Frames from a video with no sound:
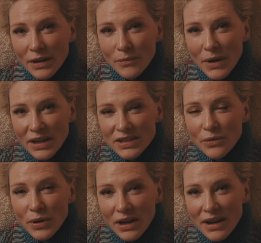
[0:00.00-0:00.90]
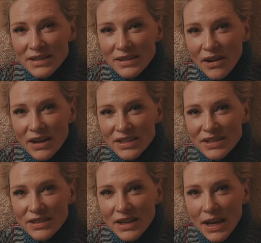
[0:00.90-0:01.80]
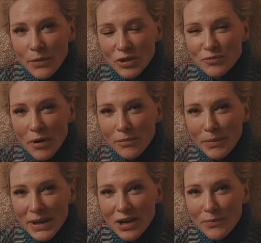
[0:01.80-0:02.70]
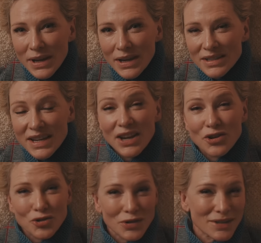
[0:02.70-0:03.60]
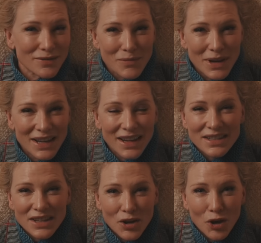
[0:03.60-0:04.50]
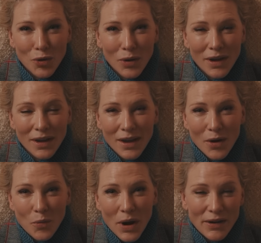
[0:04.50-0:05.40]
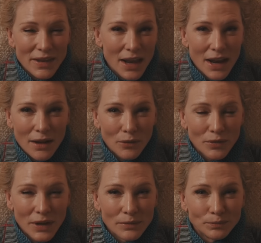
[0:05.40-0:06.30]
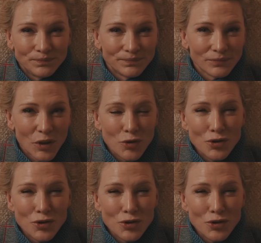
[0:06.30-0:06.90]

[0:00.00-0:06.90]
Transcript: because I realised that it was probably going to be dangerous for me to continue wearing that outfit. Who